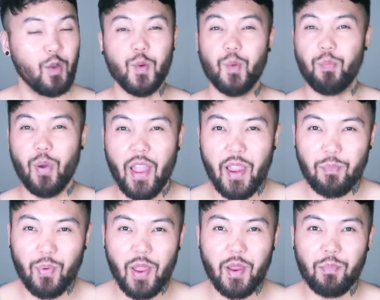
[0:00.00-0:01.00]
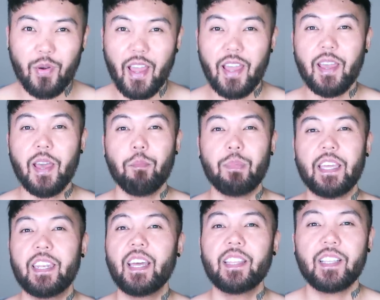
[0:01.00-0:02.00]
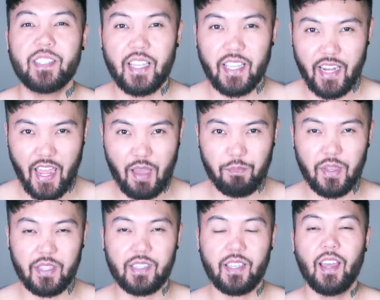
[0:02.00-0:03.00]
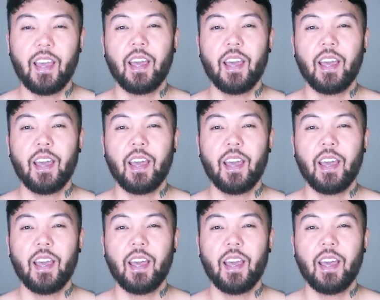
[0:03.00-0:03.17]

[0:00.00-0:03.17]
who pray and pray and pray, but then nothing stinking happens.